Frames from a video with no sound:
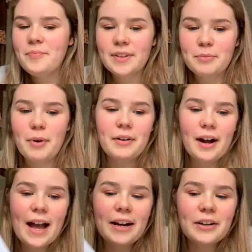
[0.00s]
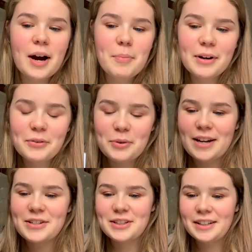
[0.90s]
Well, I had a couple of
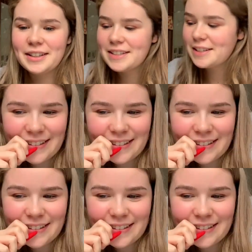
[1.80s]
questions.